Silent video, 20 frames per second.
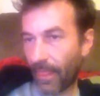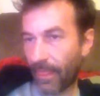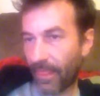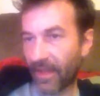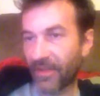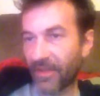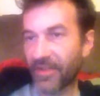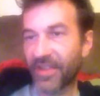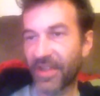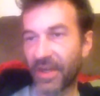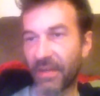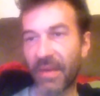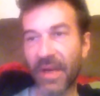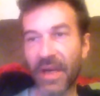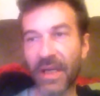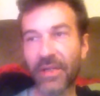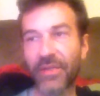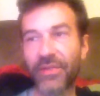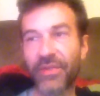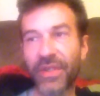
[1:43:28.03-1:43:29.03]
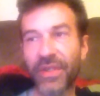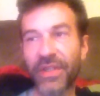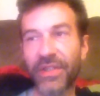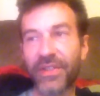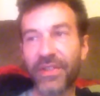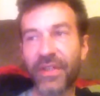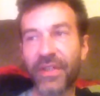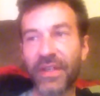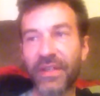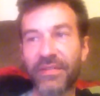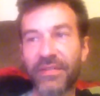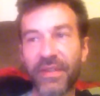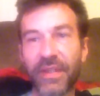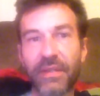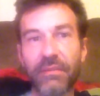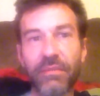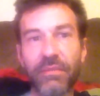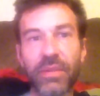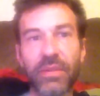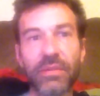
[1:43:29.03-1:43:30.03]
There's an American tradition that is very
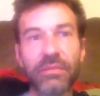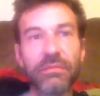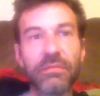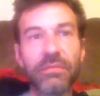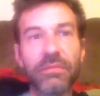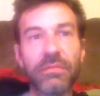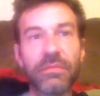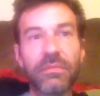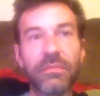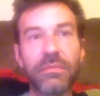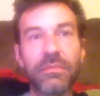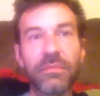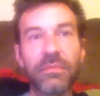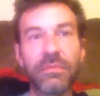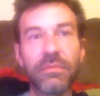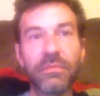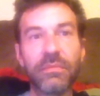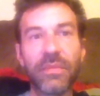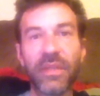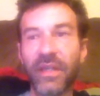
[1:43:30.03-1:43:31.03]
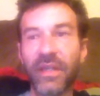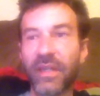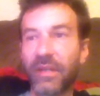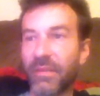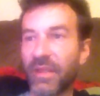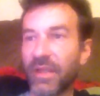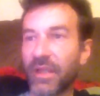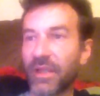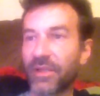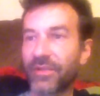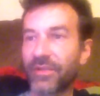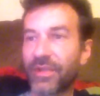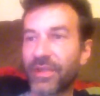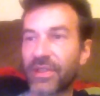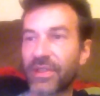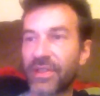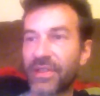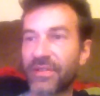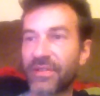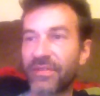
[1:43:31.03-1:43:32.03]
important. An American
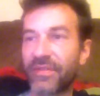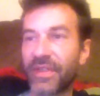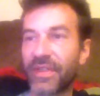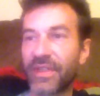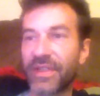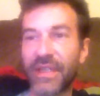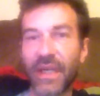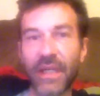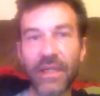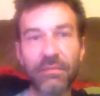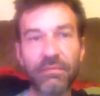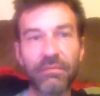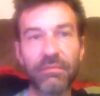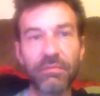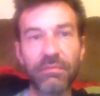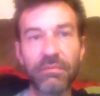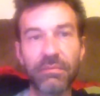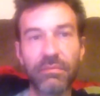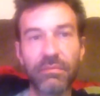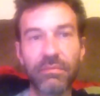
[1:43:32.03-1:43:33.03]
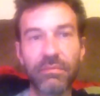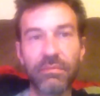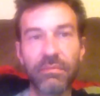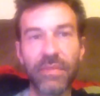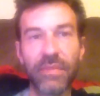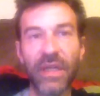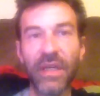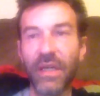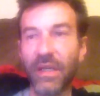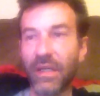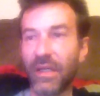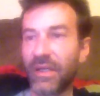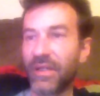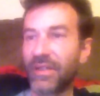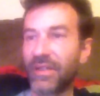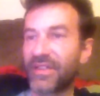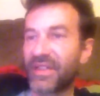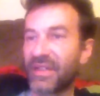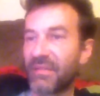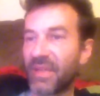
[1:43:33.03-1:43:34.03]
tradition that is very solemn.
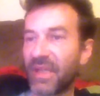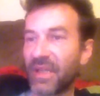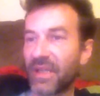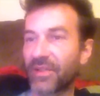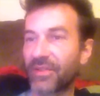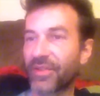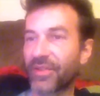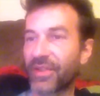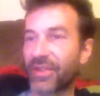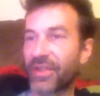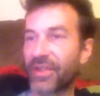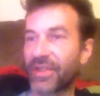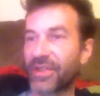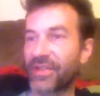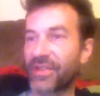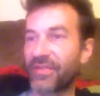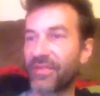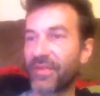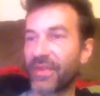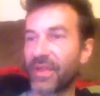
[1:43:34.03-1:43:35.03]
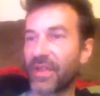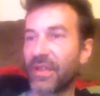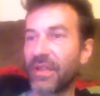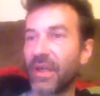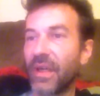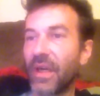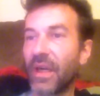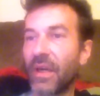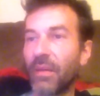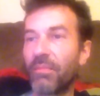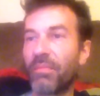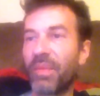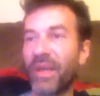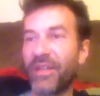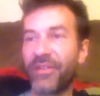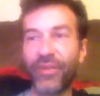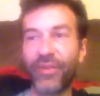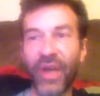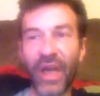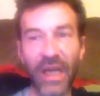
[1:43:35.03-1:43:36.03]
There's an American tradition that is very
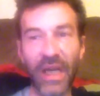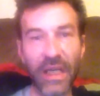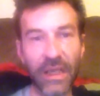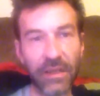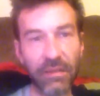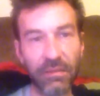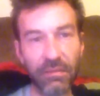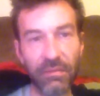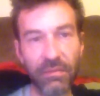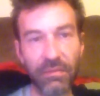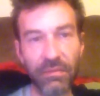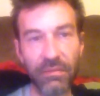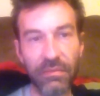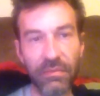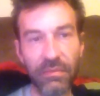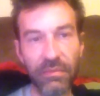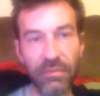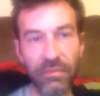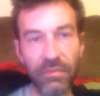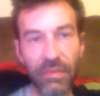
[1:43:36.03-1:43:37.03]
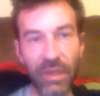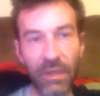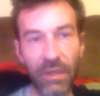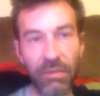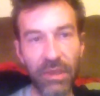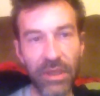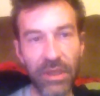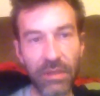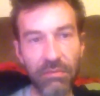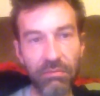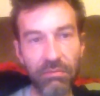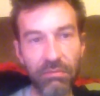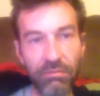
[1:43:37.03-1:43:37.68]
patriotic. Eloisa.